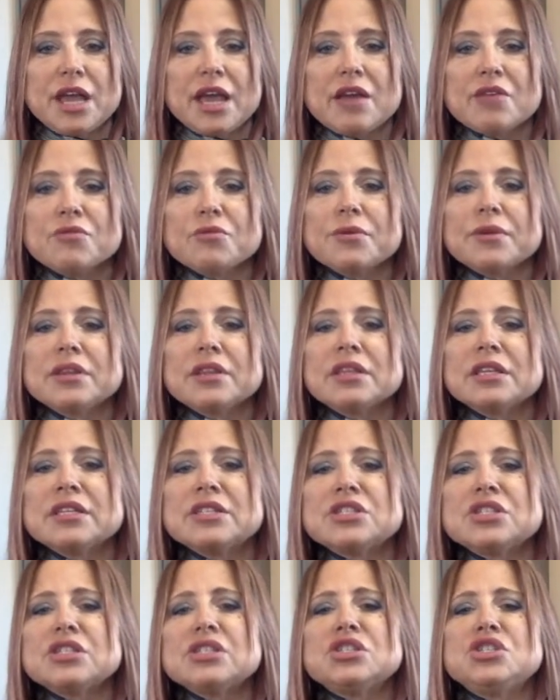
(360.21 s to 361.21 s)
and
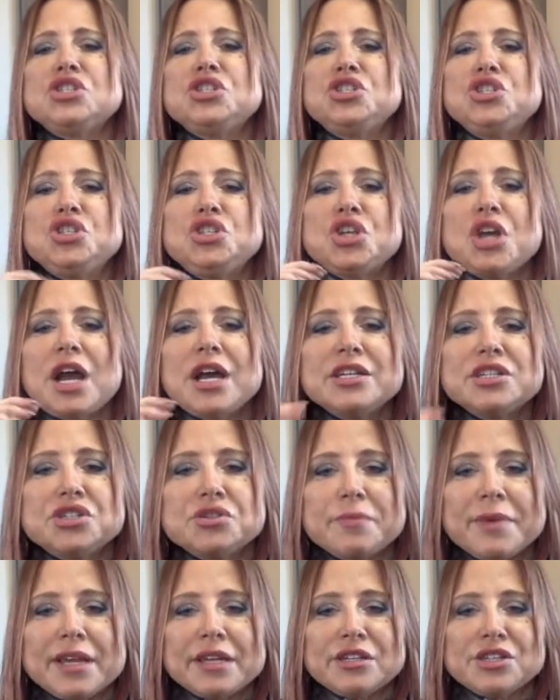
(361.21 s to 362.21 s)
religious
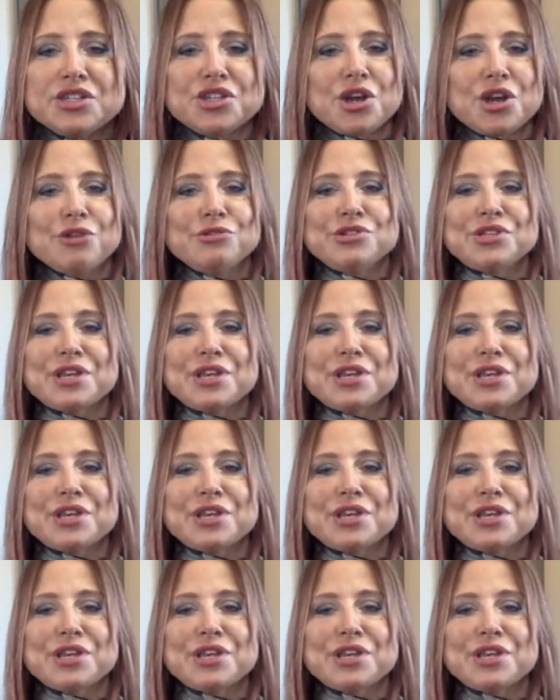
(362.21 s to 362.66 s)
judgment shows